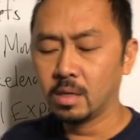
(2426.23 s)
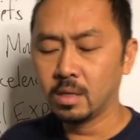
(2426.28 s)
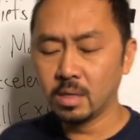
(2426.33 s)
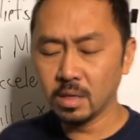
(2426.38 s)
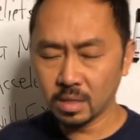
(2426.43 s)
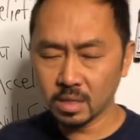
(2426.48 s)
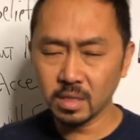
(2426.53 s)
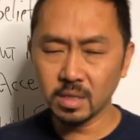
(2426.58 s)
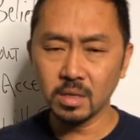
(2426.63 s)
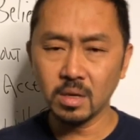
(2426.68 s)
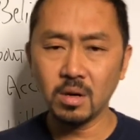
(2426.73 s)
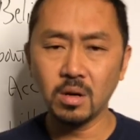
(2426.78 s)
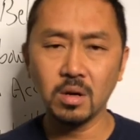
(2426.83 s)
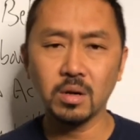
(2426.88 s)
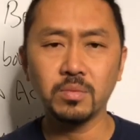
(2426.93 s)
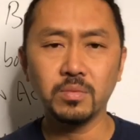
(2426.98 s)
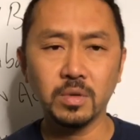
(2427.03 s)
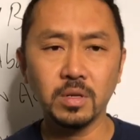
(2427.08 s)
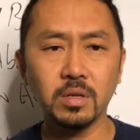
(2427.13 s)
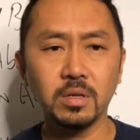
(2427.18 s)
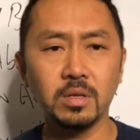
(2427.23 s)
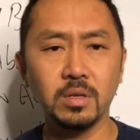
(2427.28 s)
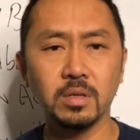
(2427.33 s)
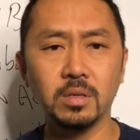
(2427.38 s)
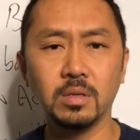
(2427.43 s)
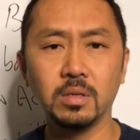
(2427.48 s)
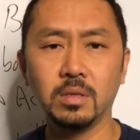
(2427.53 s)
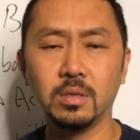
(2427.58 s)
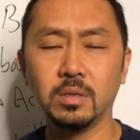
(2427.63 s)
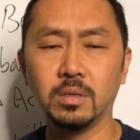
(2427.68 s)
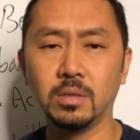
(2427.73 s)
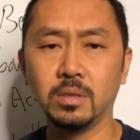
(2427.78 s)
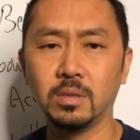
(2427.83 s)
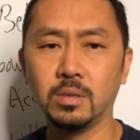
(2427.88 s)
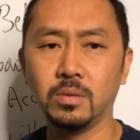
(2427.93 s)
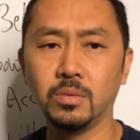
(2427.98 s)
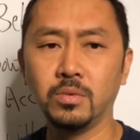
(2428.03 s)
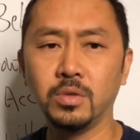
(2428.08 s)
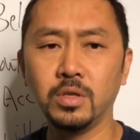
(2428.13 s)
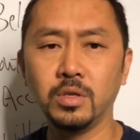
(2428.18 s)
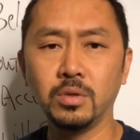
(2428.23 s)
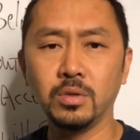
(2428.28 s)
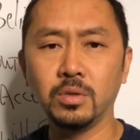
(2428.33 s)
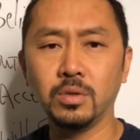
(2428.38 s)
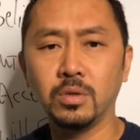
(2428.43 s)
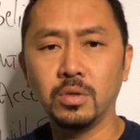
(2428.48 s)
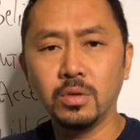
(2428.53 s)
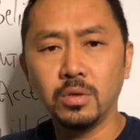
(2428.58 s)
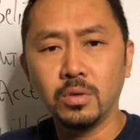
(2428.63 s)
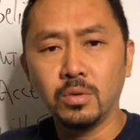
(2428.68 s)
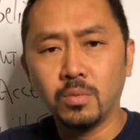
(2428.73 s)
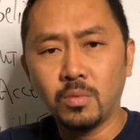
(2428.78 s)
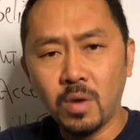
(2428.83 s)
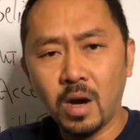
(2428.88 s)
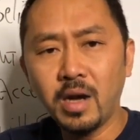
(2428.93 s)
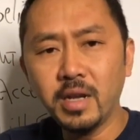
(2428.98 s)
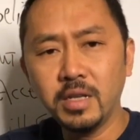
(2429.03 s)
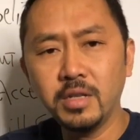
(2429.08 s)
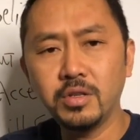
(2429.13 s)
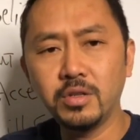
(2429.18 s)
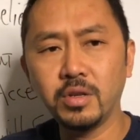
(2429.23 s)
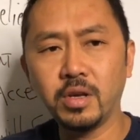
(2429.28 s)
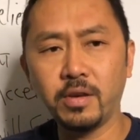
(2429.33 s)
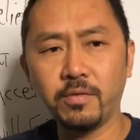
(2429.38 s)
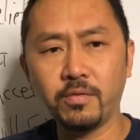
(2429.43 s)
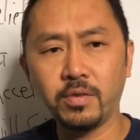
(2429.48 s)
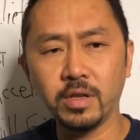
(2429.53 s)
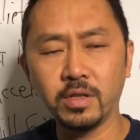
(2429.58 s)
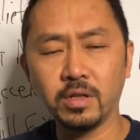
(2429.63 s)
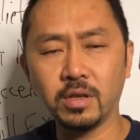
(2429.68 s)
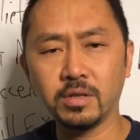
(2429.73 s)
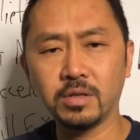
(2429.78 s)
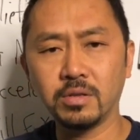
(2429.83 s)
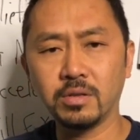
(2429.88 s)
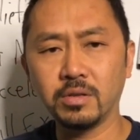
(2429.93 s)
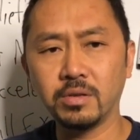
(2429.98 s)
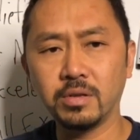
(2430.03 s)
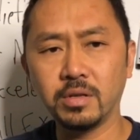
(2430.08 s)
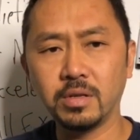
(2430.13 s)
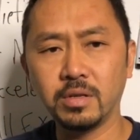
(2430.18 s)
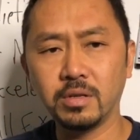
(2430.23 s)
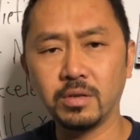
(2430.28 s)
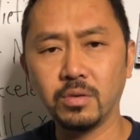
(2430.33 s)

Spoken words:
this is the hard work. Why did you have weight loss surgery?